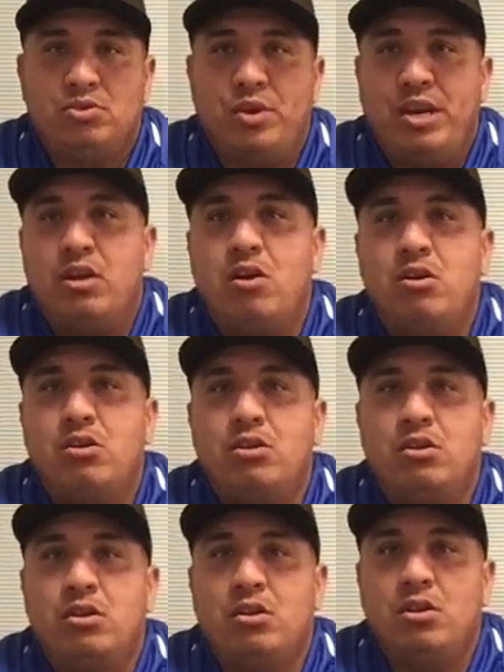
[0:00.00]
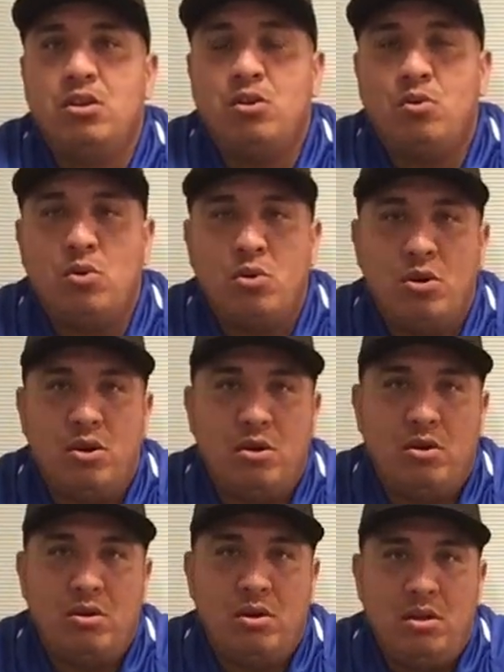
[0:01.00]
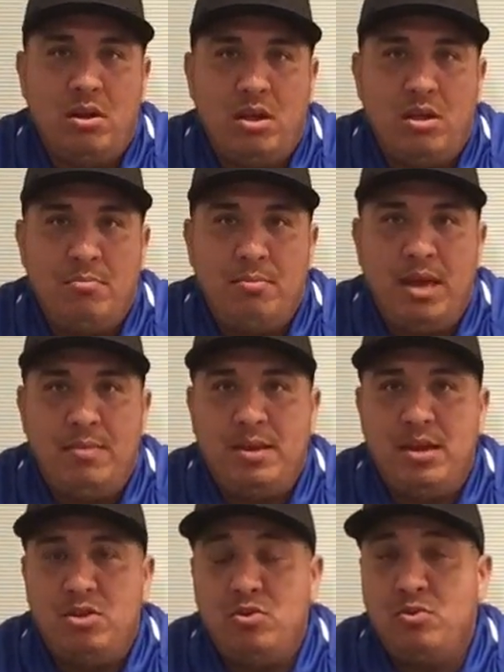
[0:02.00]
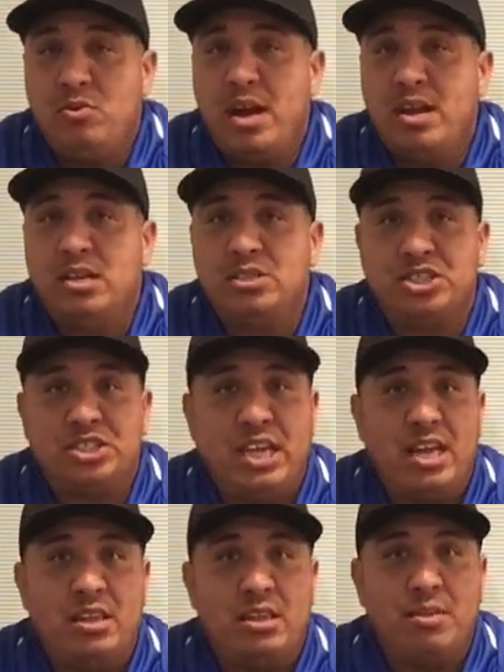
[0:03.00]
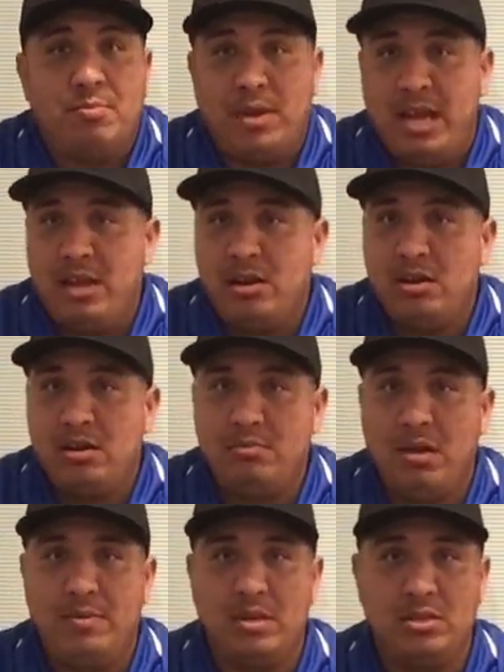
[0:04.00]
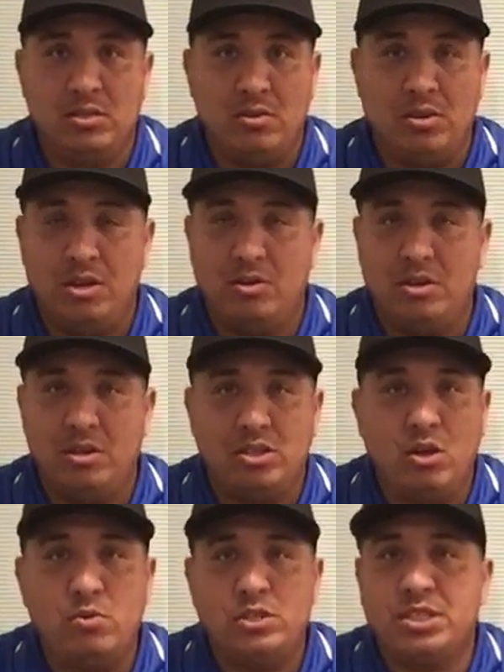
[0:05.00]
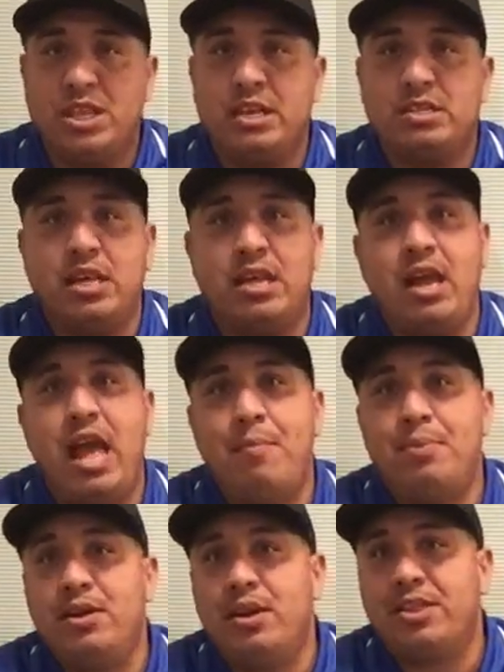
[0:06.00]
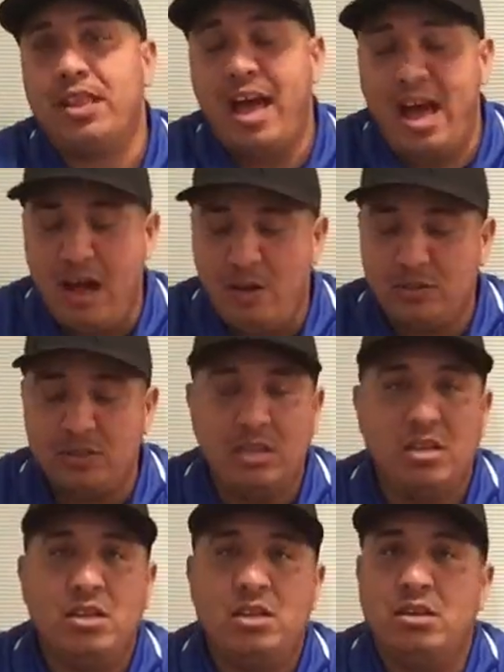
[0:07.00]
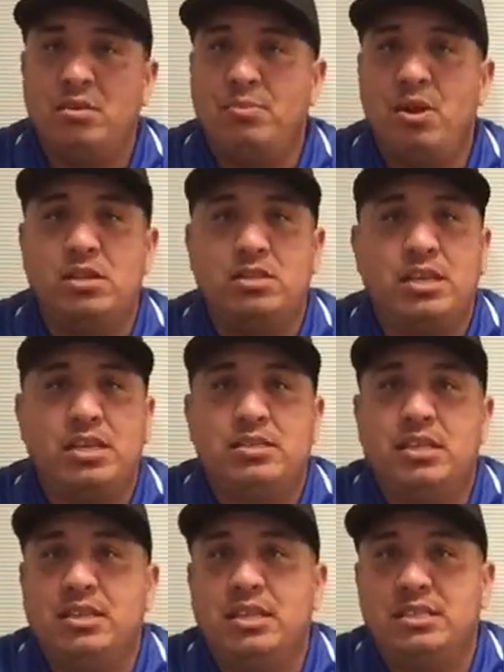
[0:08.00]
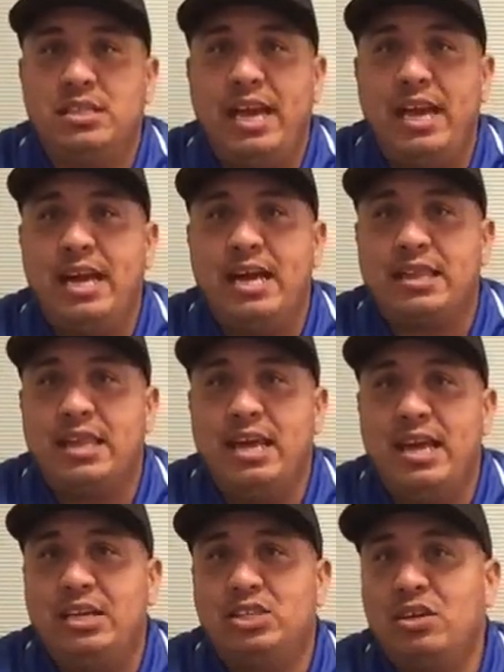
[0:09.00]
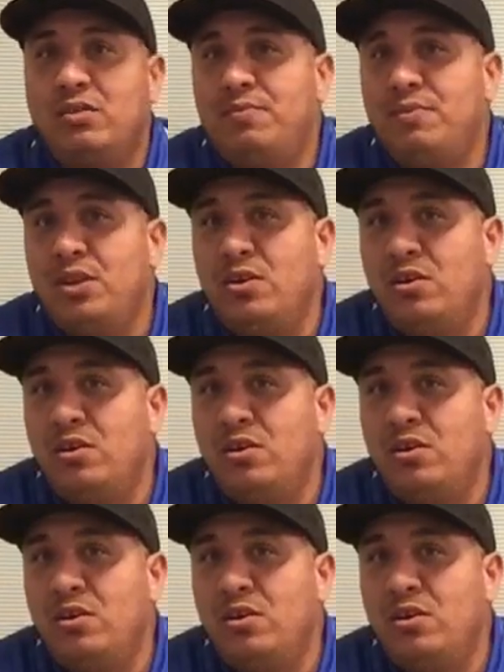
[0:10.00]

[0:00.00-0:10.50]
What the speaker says: train harder? Or maybe you gotta understand the player. Maybe he's going, there's always things that happening at the house. The parents' kids at the age of,